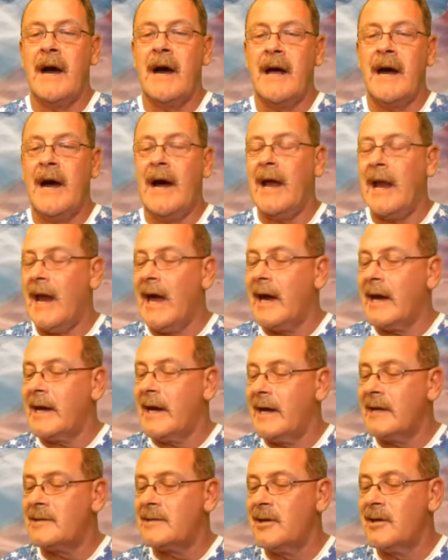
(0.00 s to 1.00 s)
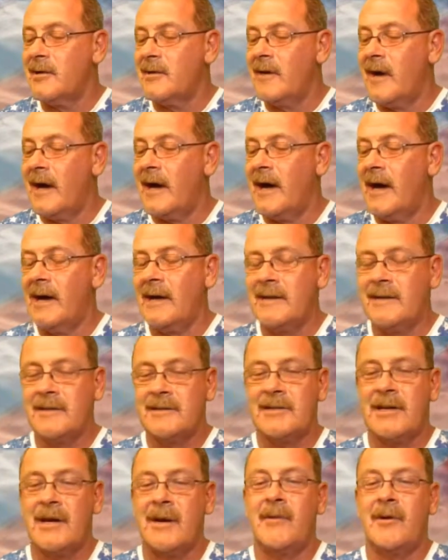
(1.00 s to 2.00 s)
I like that too. It
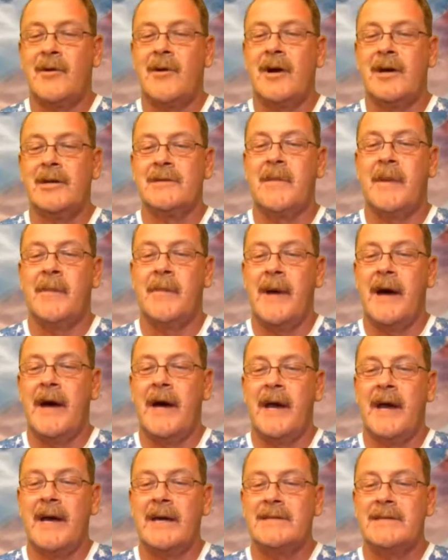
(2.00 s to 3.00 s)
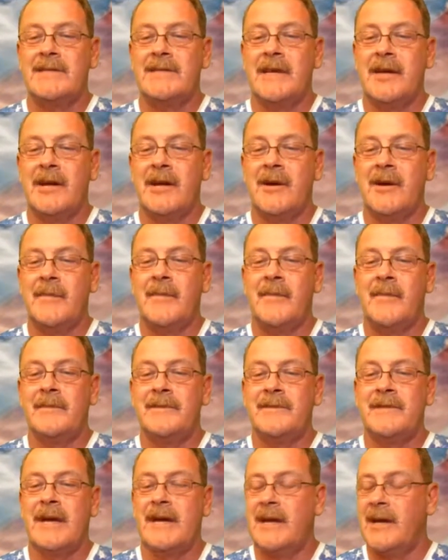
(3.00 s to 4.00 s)
just come across my mind. I sitting here
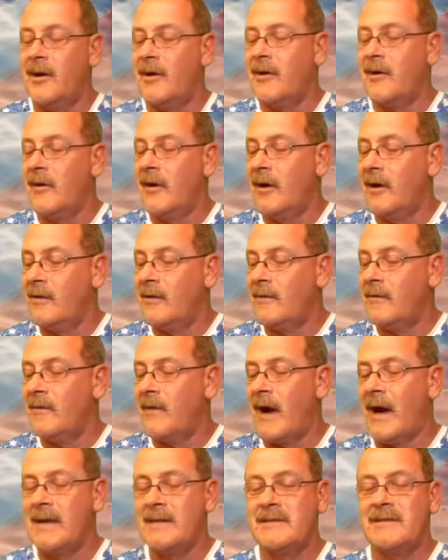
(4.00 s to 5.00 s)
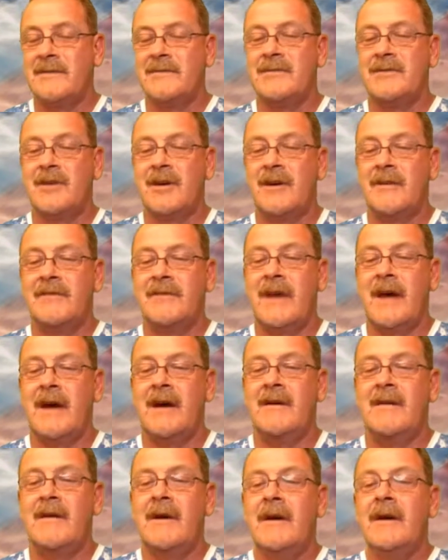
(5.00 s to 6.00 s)
writing some stuff
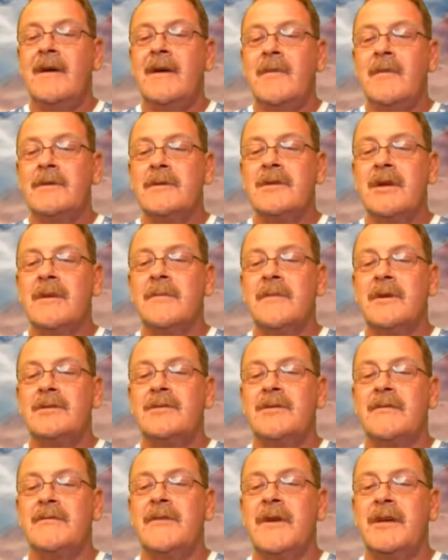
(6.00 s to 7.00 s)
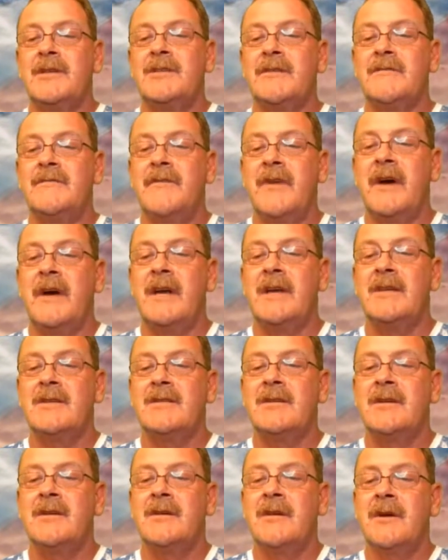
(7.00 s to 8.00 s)
down. What's up, Mr. Fishing
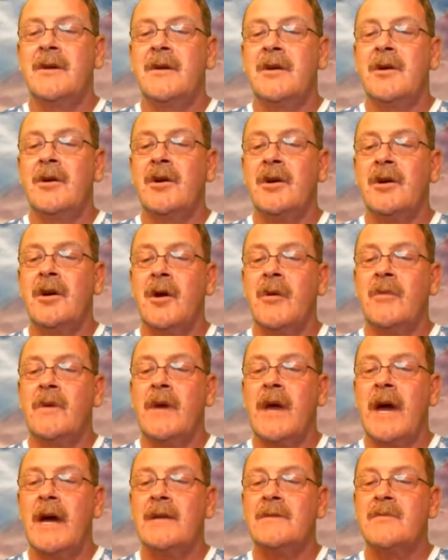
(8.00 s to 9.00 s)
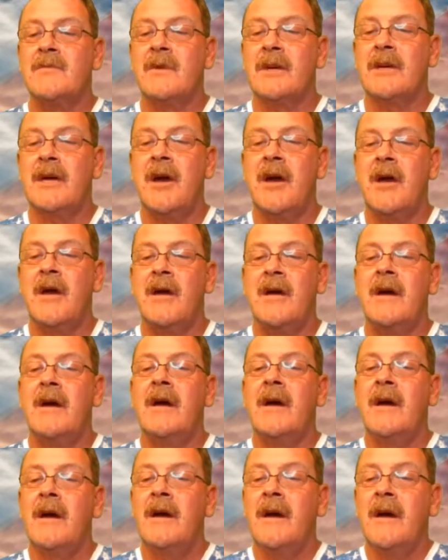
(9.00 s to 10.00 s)
Fetish? Hook on Cats with Kerry.
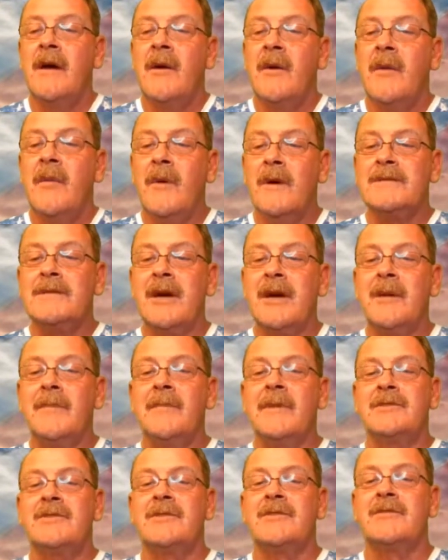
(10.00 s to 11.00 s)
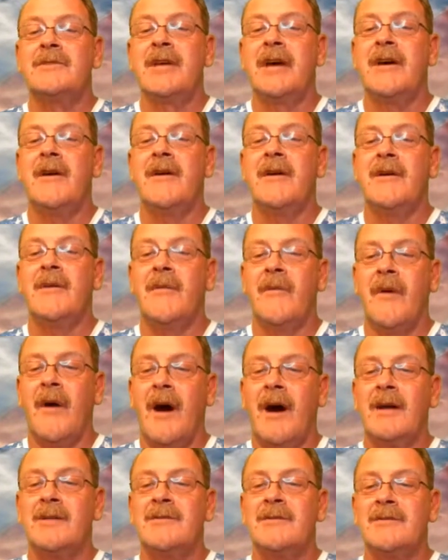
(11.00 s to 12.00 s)
What's up, Mr. Terry
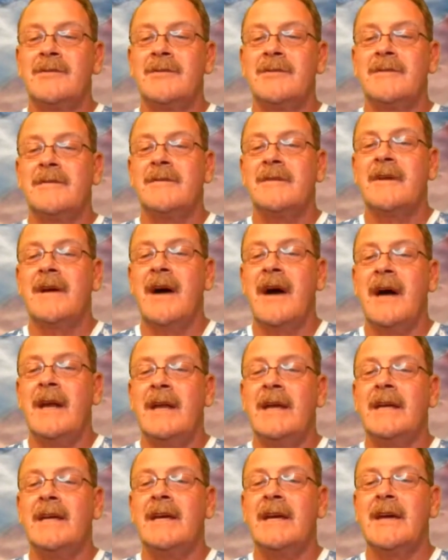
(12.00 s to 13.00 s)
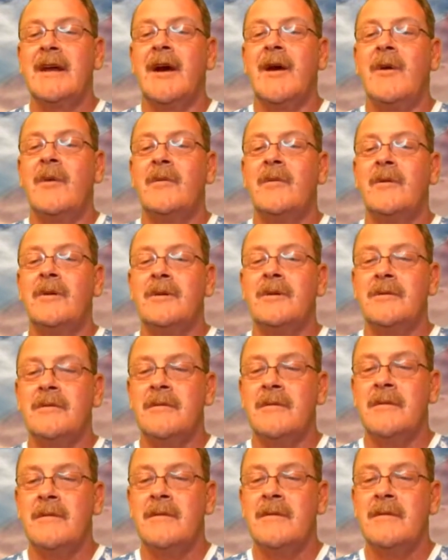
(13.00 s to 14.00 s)
Rogers? I need to get a hold of
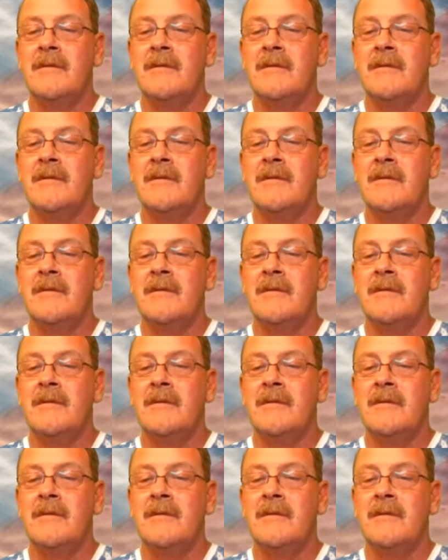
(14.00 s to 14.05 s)
you.